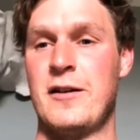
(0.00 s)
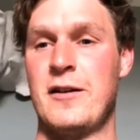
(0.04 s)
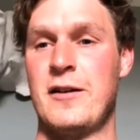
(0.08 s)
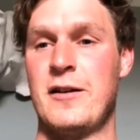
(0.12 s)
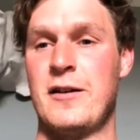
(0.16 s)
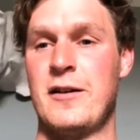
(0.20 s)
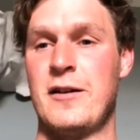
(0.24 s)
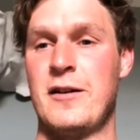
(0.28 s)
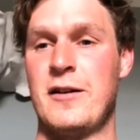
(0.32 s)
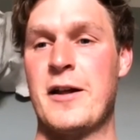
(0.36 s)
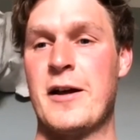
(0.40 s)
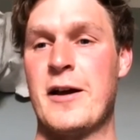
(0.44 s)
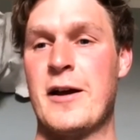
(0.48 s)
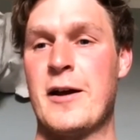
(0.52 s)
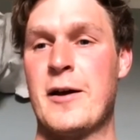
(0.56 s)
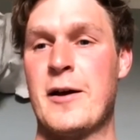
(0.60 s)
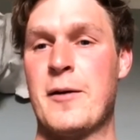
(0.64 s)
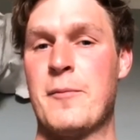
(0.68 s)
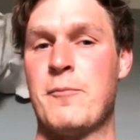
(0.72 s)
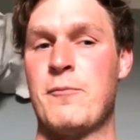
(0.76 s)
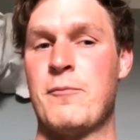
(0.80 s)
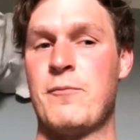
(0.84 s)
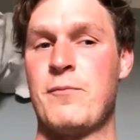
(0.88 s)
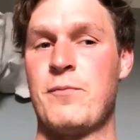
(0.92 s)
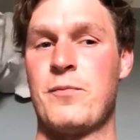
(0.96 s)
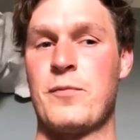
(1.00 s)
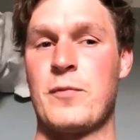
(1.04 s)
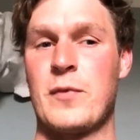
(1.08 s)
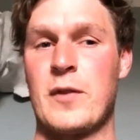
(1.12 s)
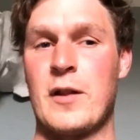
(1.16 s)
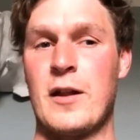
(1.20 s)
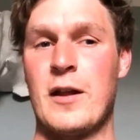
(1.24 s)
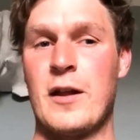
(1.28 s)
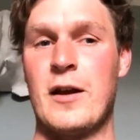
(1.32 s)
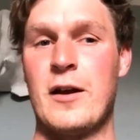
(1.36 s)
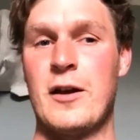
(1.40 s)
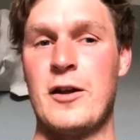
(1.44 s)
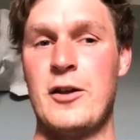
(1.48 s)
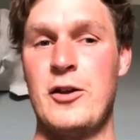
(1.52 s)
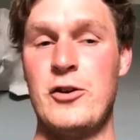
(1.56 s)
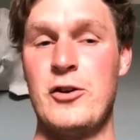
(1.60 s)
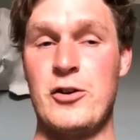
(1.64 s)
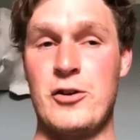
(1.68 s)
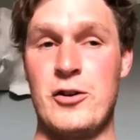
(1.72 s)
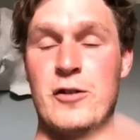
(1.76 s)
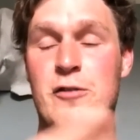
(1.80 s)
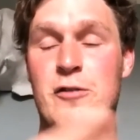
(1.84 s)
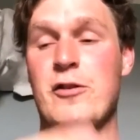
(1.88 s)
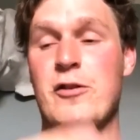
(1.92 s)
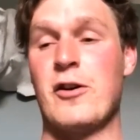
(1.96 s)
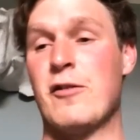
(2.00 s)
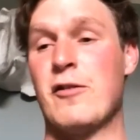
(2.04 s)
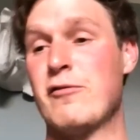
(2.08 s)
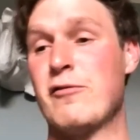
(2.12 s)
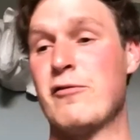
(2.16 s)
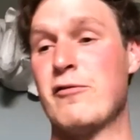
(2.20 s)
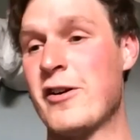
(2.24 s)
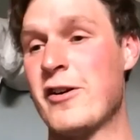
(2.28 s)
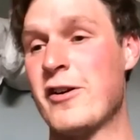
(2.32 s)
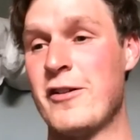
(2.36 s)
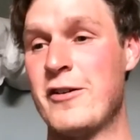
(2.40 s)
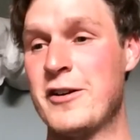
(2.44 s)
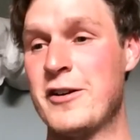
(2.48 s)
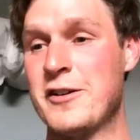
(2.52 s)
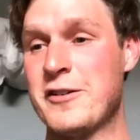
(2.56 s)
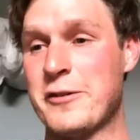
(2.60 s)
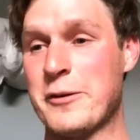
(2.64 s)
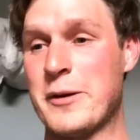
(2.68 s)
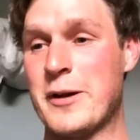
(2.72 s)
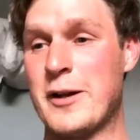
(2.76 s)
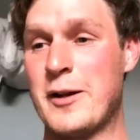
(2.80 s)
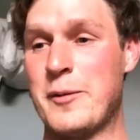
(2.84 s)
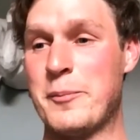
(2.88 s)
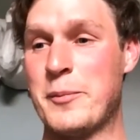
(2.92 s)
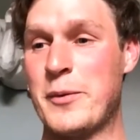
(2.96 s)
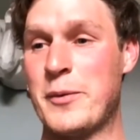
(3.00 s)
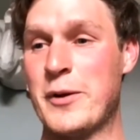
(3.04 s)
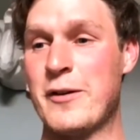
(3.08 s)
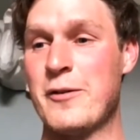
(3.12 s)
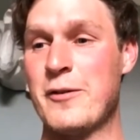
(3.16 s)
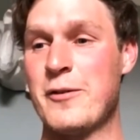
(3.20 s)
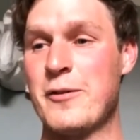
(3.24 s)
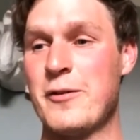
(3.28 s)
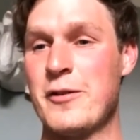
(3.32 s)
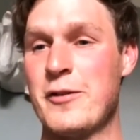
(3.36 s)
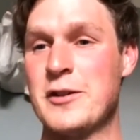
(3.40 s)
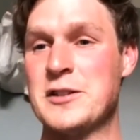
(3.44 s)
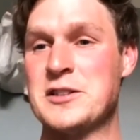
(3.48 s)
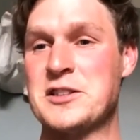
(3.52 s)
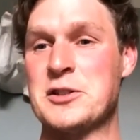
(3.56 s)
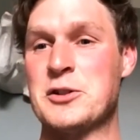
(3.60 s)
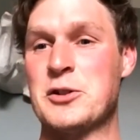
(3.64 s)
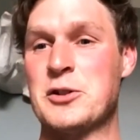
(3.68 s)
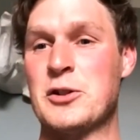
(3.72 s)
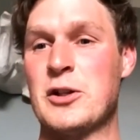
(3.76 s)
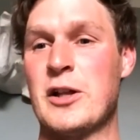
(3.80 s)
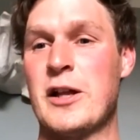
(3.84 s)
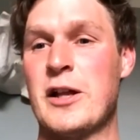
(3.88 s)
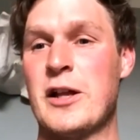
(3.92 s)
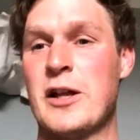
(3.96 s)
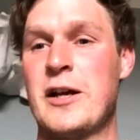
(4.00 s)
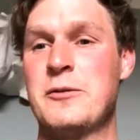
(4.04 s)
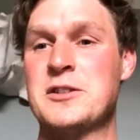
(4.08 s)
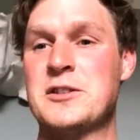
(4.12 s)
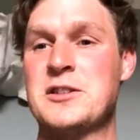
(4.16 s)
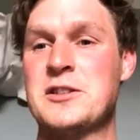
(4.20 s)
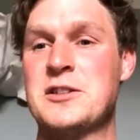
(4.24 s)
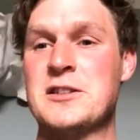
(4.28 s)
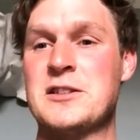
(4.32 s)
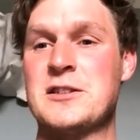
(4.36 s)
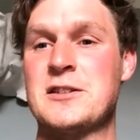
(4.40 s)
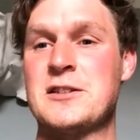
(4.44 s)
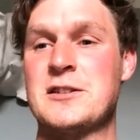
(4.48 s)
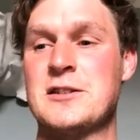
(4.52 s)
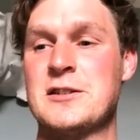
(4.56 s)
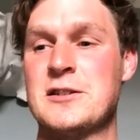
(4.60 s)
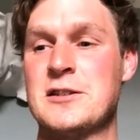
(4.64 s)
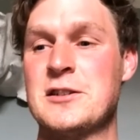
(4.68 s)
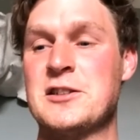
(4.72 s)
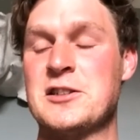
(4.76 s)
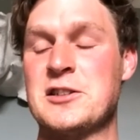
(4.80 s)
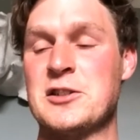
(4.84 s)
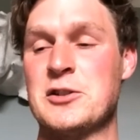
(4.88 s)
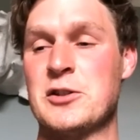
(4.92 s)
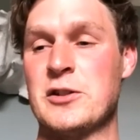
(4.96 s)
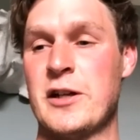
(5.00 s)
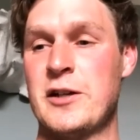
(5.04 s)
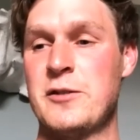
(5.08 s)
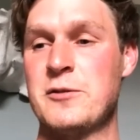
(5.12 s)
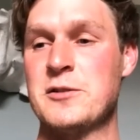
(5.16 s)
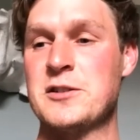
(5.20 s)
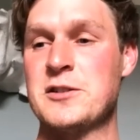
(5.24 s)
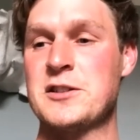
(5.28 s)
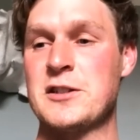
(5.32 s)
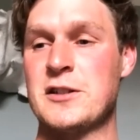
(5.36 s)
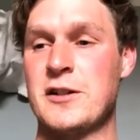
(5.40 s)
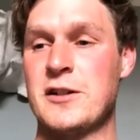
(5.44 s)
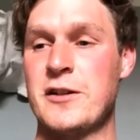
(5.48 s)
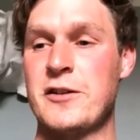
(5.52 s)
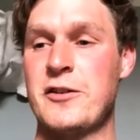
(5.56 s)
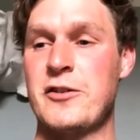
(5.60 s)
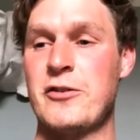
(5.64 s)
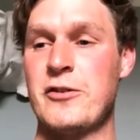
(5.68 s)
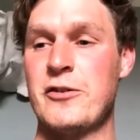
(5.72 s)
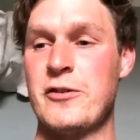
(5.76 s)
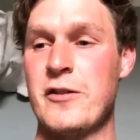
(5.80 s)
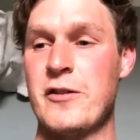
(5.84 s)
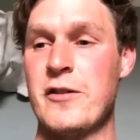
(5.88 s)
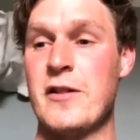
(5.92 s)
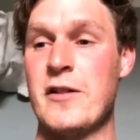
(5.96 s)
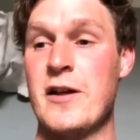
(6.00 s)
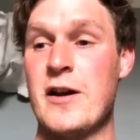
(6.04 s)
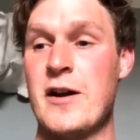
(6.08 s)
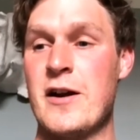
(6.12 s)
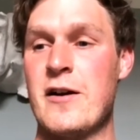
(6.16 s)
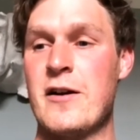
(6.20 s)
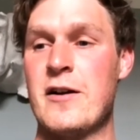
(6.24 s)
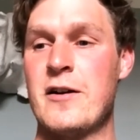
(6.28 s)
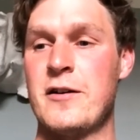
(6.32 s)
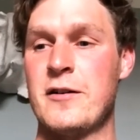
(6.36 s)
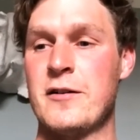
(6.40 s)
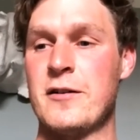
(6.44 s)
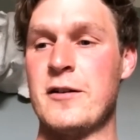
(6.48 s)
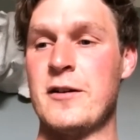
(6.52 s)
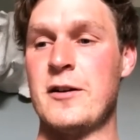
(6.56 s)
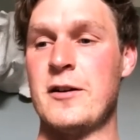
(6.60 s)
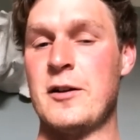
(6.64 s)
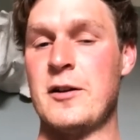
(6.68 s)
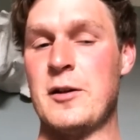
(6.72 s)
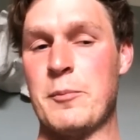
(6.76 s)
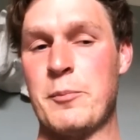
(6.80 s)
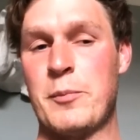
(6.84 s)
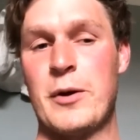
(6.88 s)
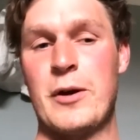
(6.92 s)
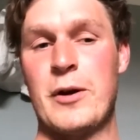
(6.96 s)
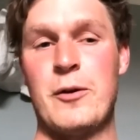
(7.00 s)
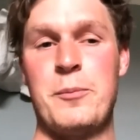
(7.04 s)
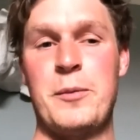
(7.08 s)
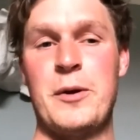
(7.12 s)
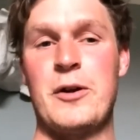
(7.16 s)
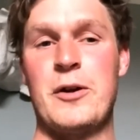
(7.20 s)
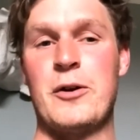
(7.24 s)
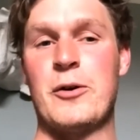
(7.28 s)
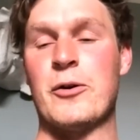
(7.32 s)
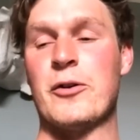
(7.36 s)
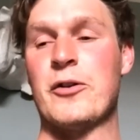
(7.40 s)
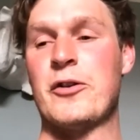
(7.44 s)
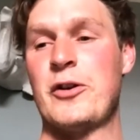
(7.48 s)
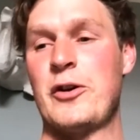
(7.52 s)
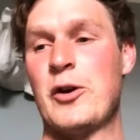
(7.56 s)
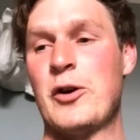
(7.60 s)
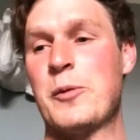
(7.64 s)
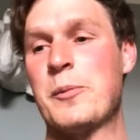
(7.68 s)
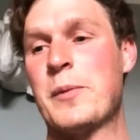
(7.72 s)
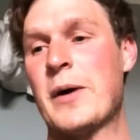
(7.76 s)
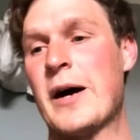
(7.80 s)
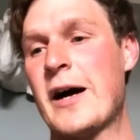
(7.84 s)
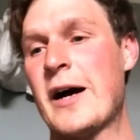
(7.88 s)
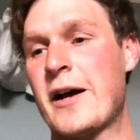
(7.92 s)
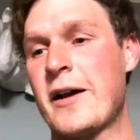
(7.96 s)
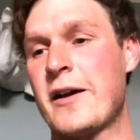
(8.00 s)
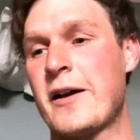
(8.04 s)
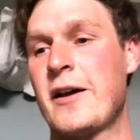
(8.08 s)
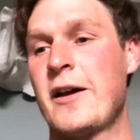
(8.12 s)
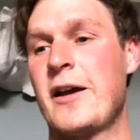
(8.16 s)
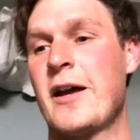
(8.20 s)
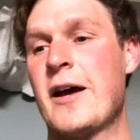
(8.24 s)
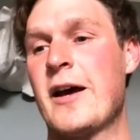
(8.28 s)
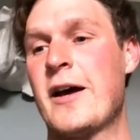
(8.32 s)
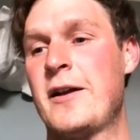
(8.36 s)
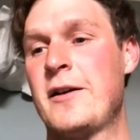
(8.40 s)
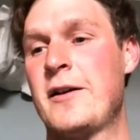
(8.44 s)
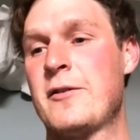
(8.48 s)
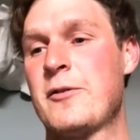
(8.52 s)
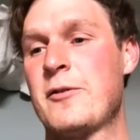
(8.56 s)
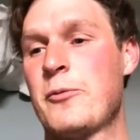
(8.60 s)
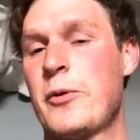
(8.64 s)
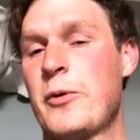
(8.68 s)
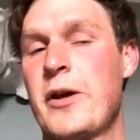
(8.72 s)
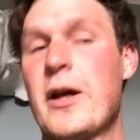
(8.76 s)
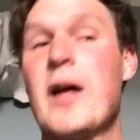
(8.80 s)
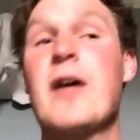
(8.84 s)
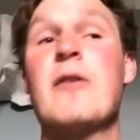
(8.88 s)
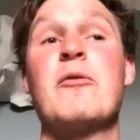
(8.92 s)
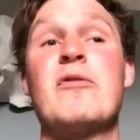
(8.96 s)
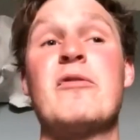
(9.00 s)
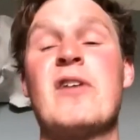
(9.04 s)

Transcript: And you could have gone further as well, but the snow line was still there, and it'd be cool to go back again. We had